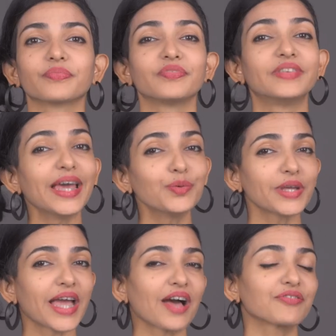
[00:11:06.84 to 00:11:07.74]
then
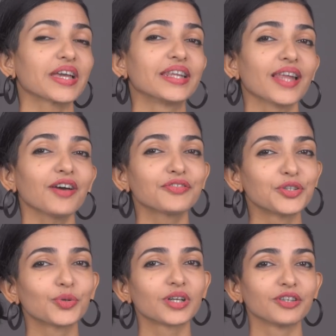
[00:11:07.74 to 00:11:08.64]
we have enough
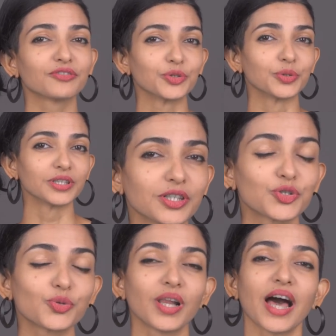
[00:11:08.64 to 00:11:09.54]
nuclear fuel
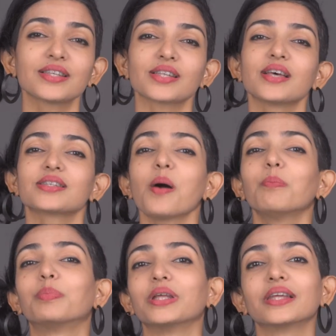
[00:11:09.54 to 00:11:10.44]
to last us a
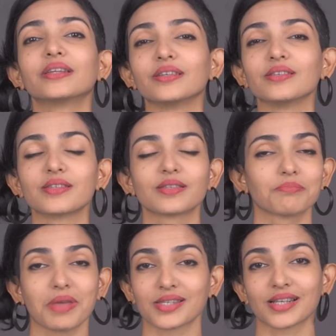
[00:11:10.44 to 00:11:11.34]
billion years,
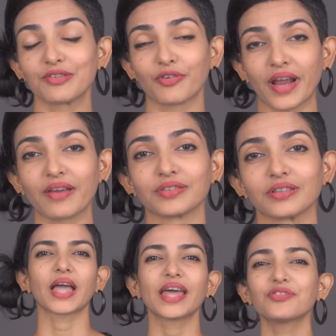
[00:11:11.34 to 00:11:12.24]
basically forever.
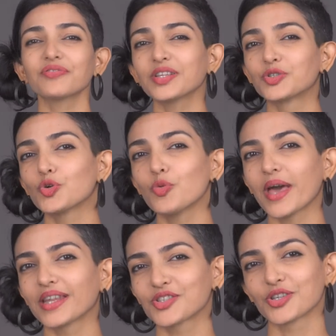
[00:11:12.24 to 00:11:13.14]
And if we do
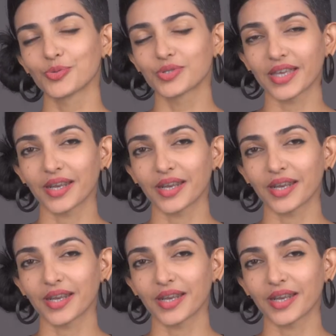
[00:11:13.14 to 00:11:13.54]
manage to use that